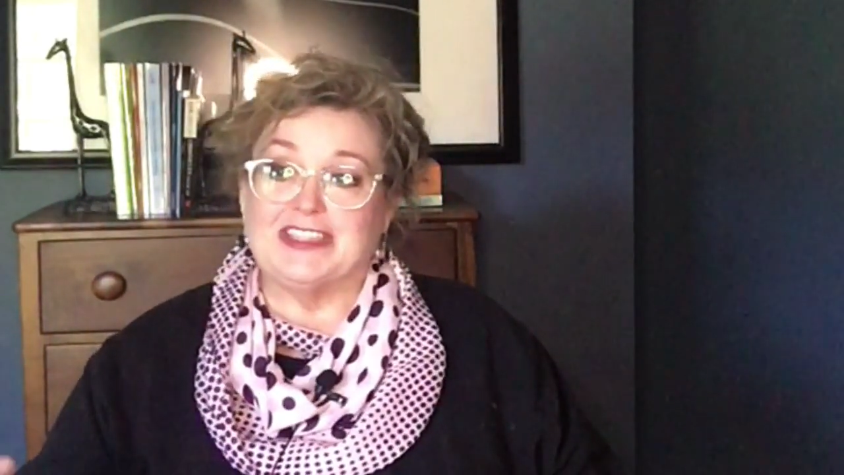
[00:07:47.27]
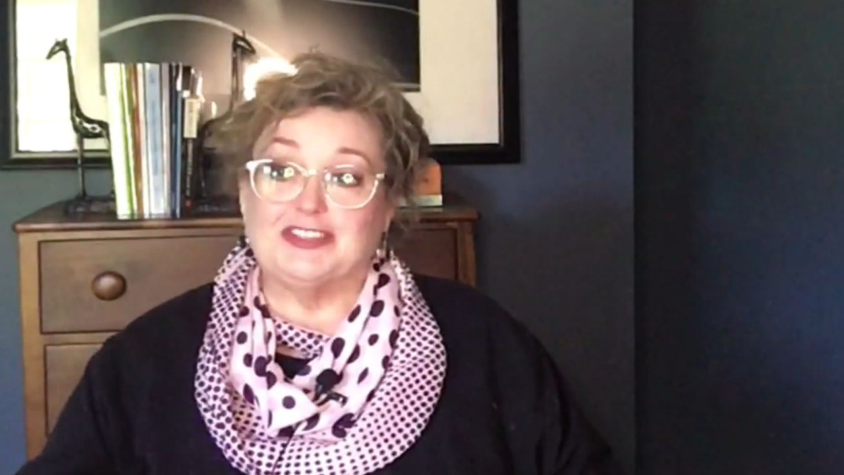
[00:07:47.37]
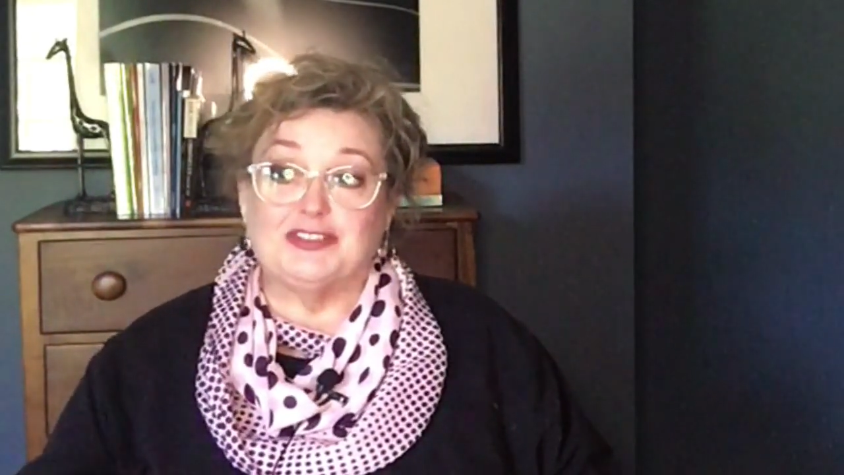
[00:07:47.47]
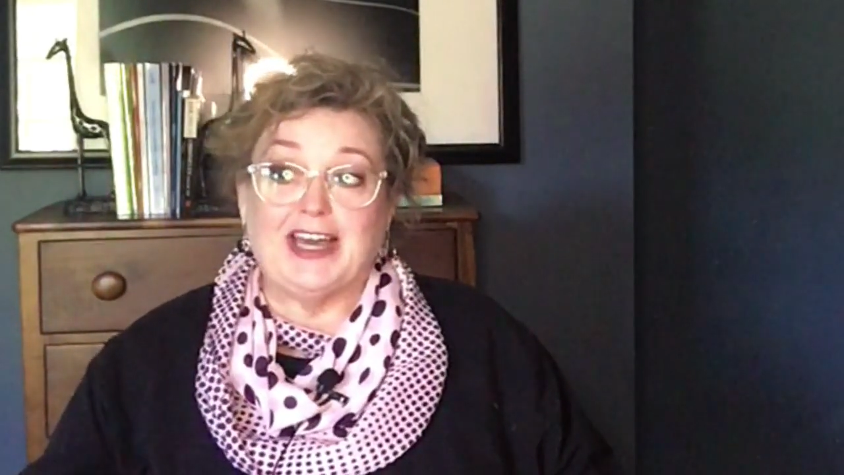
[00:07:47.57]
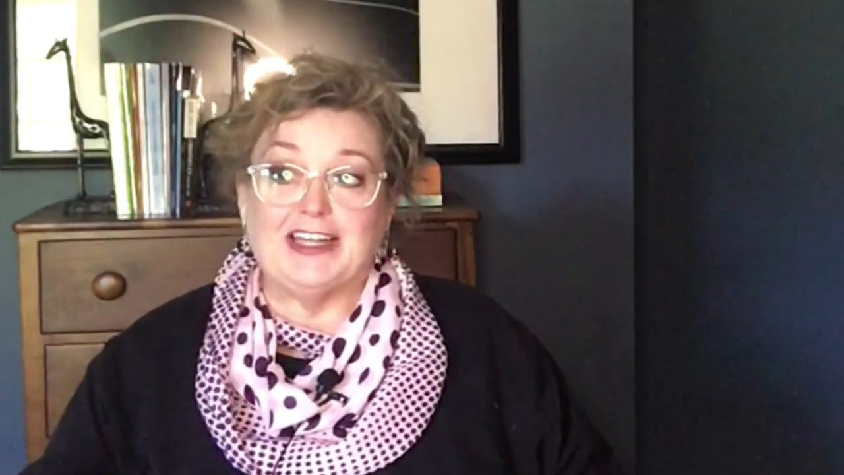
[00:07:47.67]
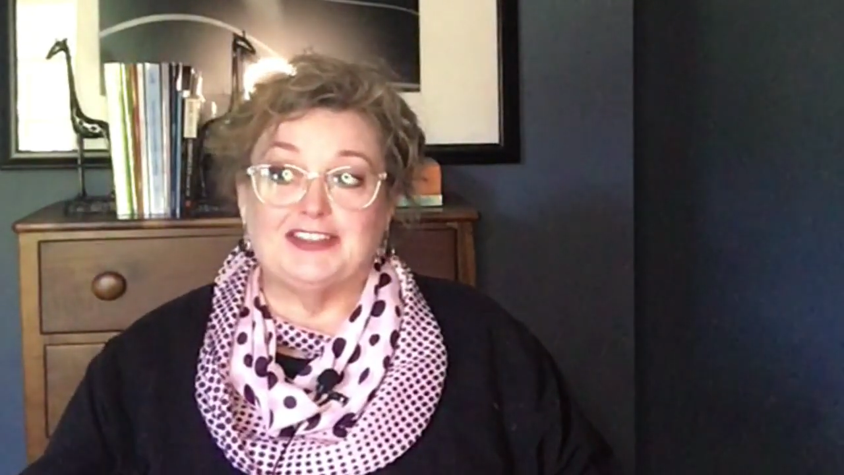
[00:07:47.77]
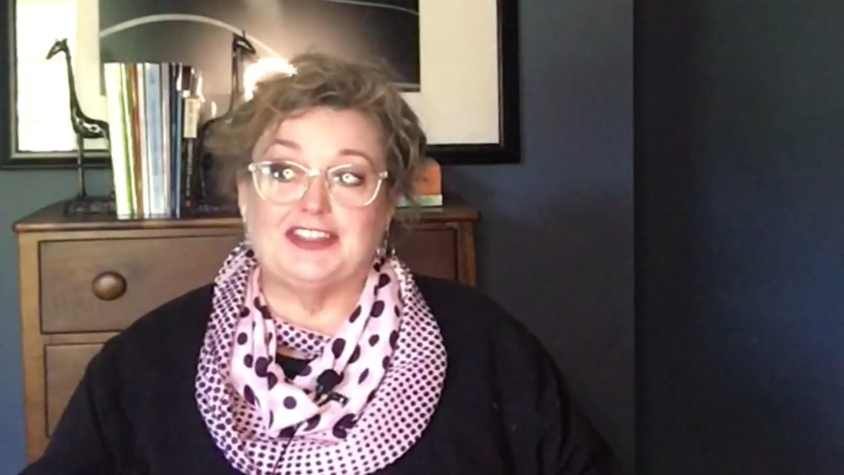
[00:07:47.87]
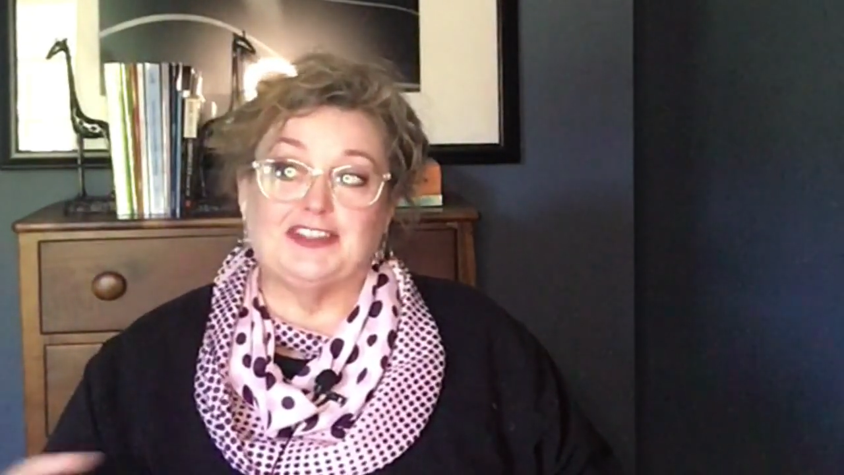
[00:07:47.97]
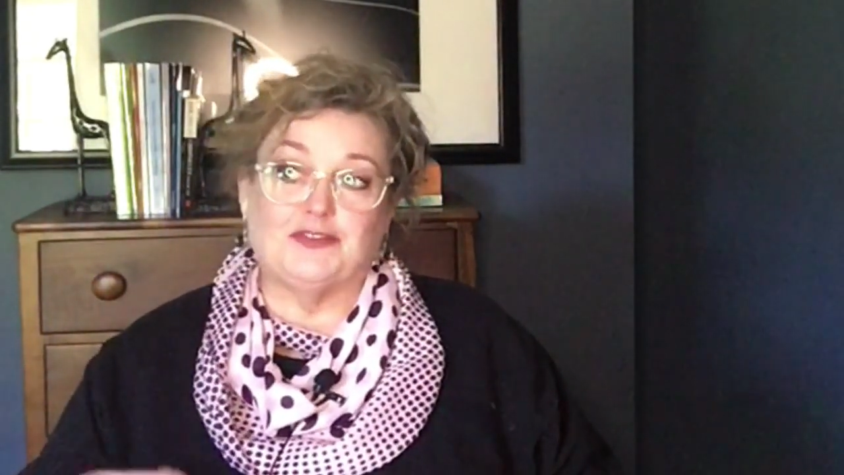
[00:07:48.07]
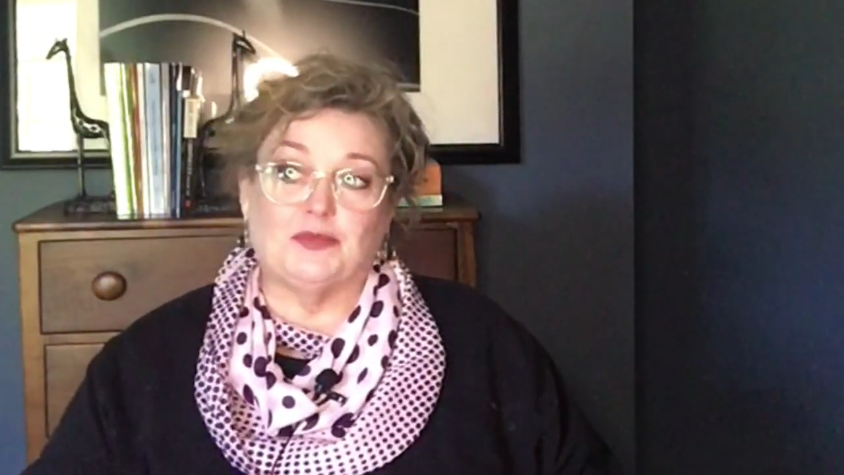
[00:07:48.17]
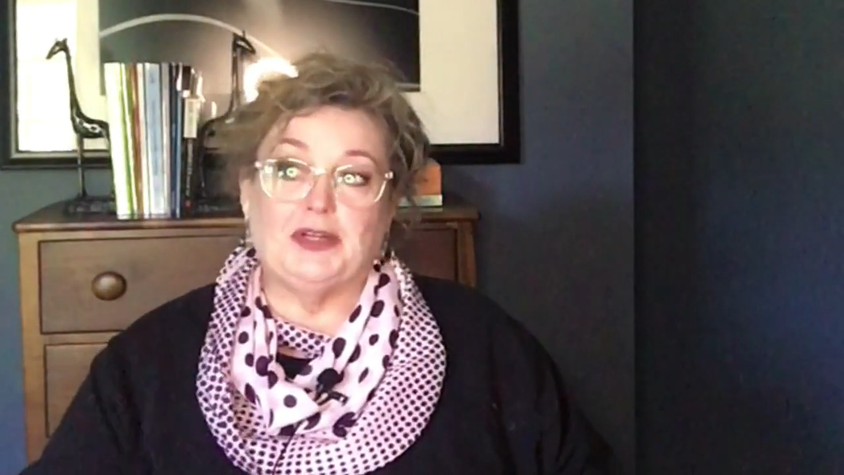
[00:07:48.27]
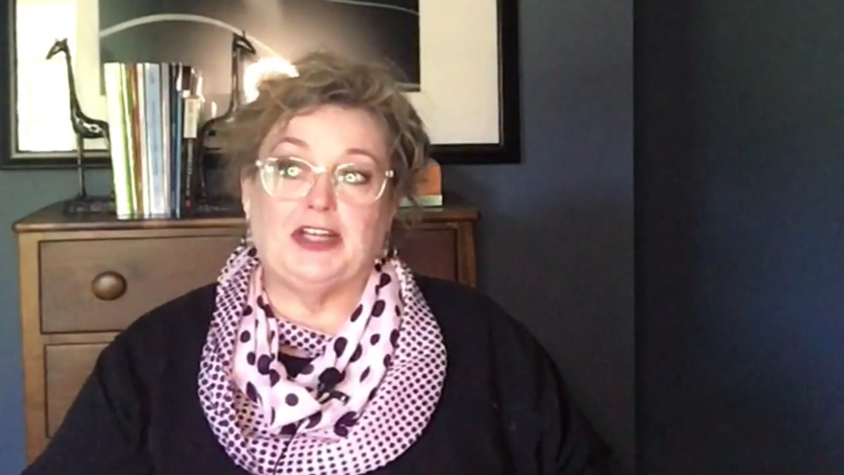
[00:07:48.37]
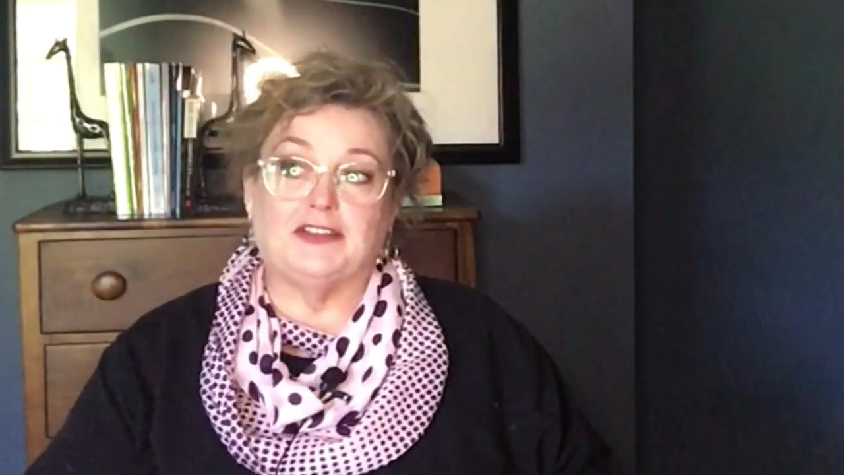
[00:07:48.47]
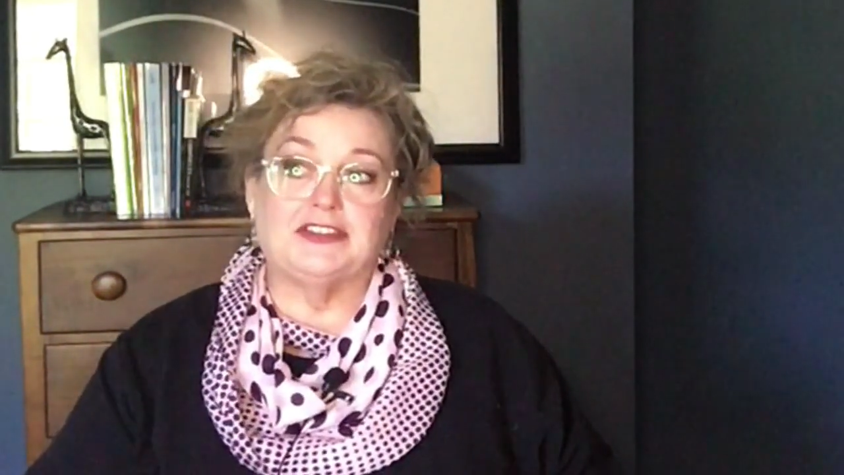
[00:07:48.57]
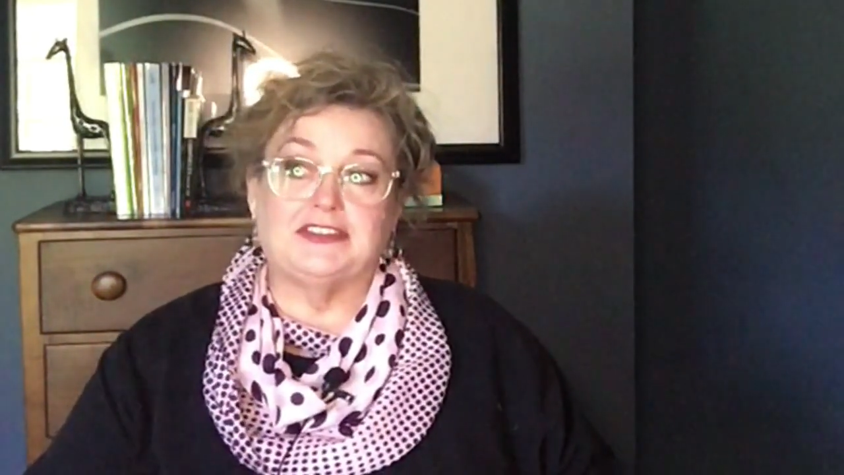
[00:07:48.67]
strategies for
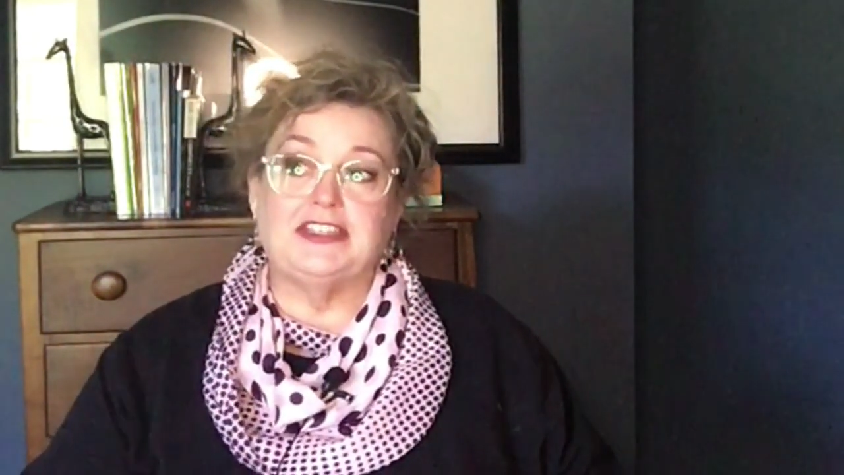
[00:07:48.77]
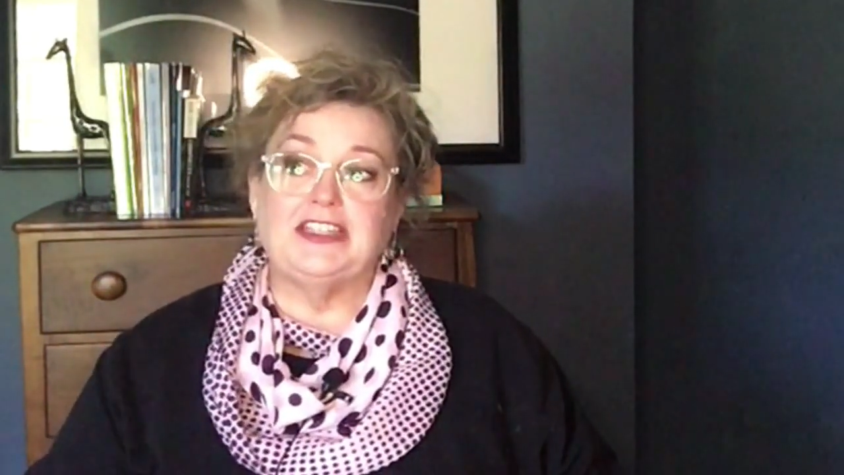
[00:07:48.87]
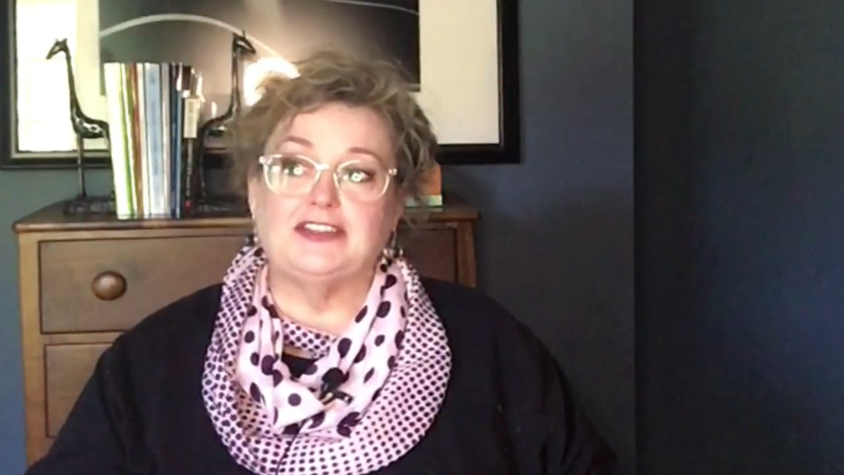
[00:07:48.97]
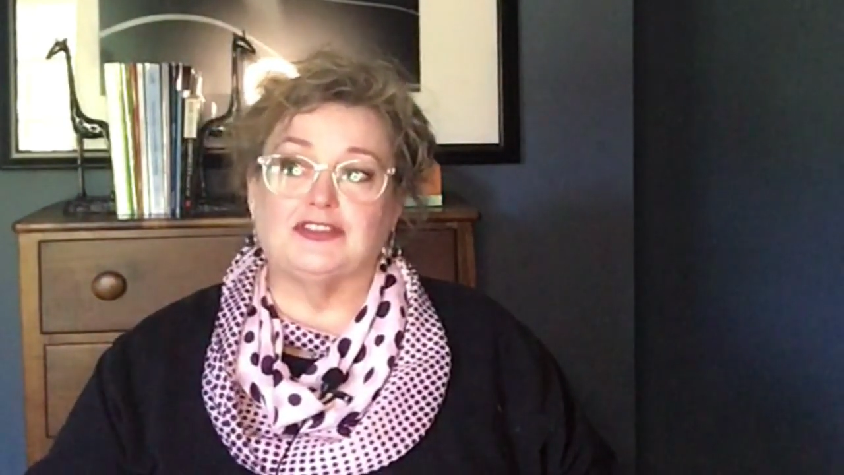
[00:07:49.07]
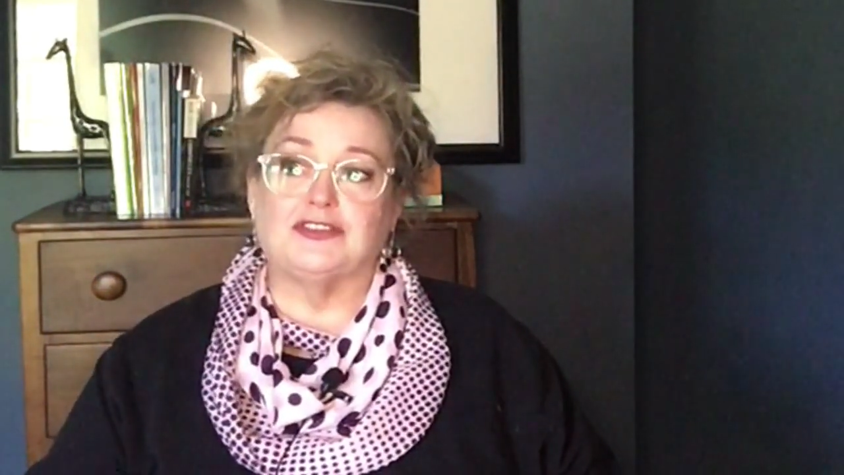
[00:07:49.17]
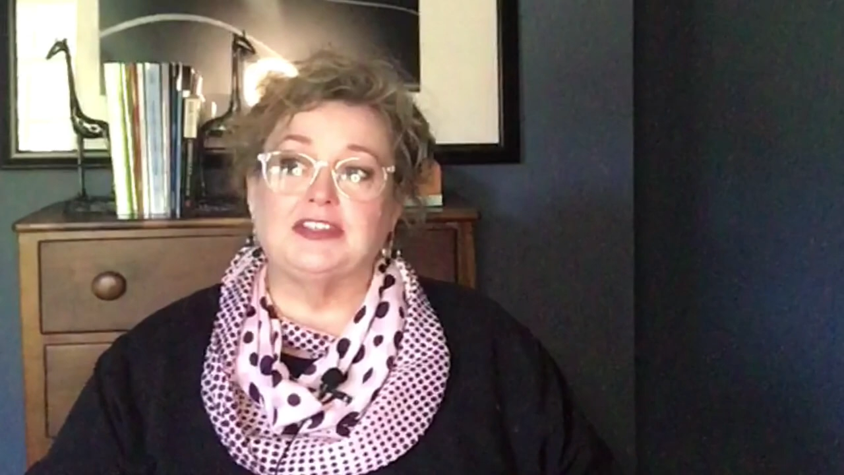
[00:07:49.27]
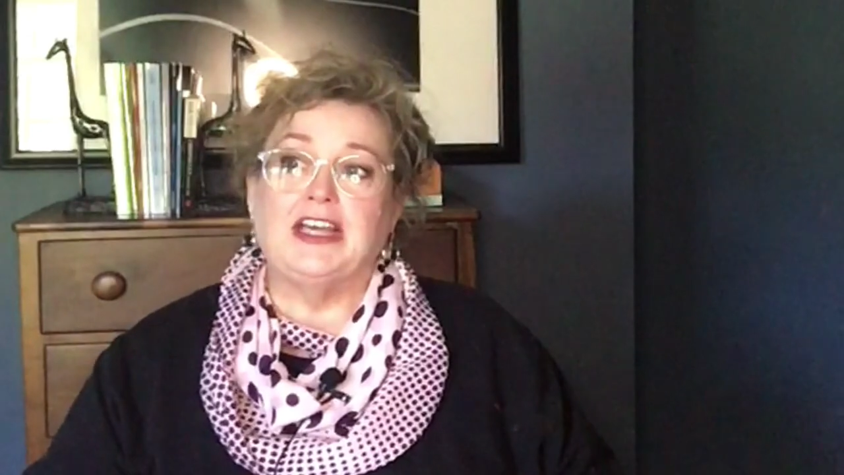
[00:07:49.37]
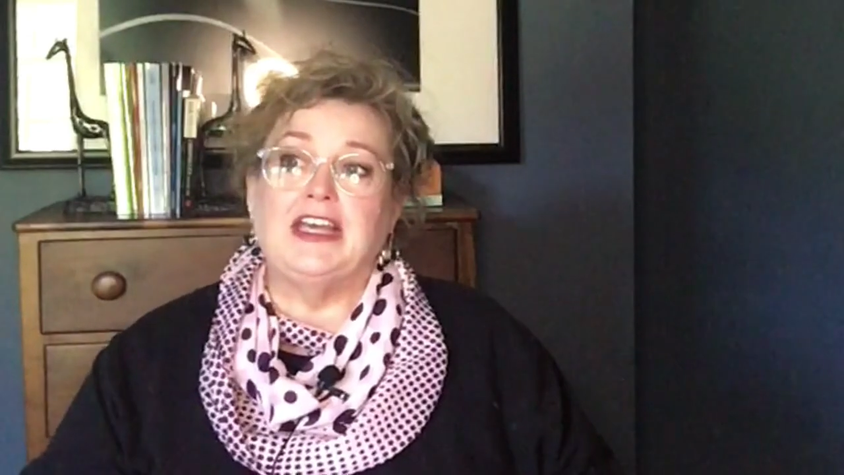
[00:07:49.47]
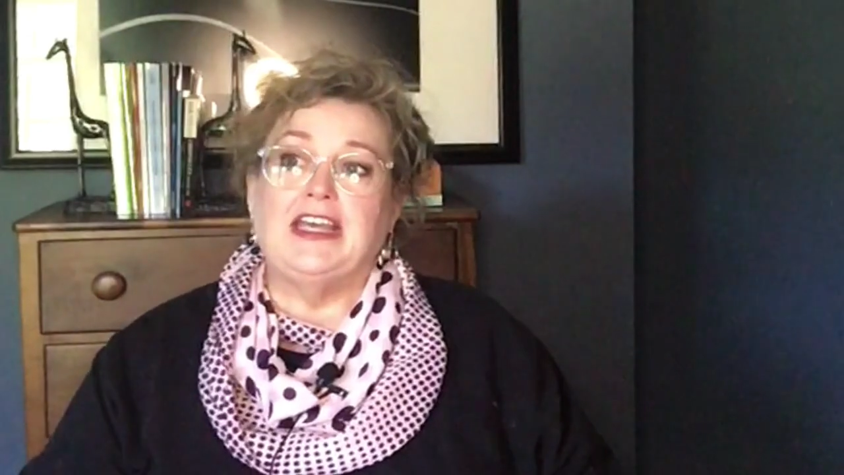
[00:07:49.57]
parents and teachers